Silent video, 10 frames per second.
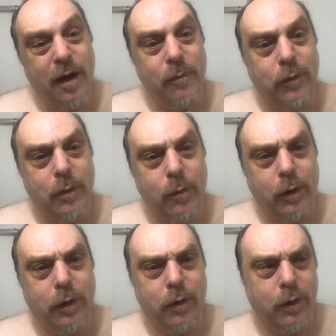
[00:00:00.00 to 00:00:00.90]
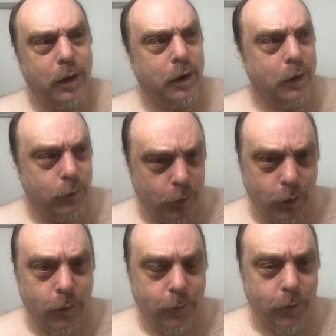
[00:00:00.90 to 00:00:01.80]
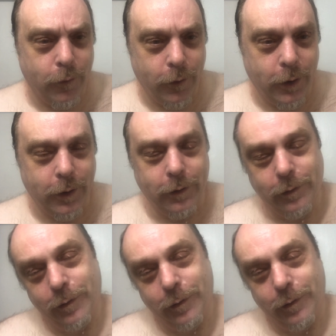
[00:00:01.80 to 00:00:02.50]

I'm still working on like an intro for,